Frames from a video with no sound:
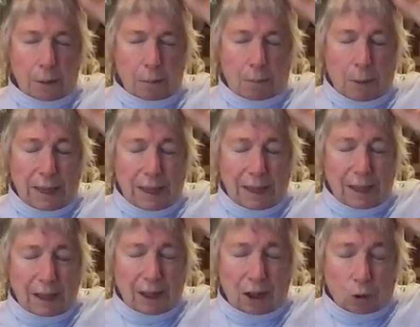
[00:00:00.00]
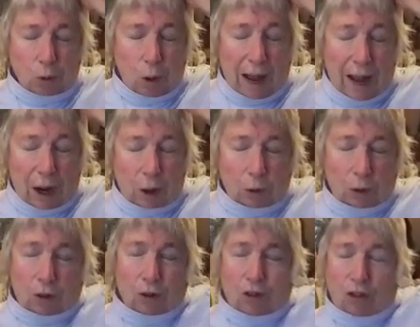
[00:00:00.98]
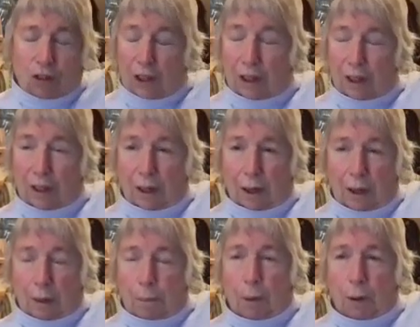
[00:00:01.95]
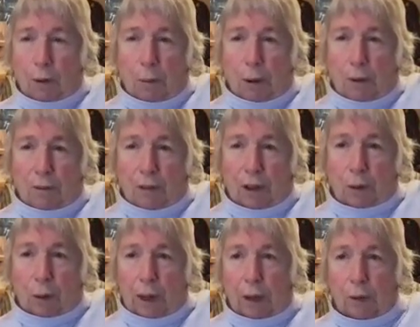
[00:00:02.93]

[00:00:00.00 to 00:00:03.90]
B crown, C up here above the crown.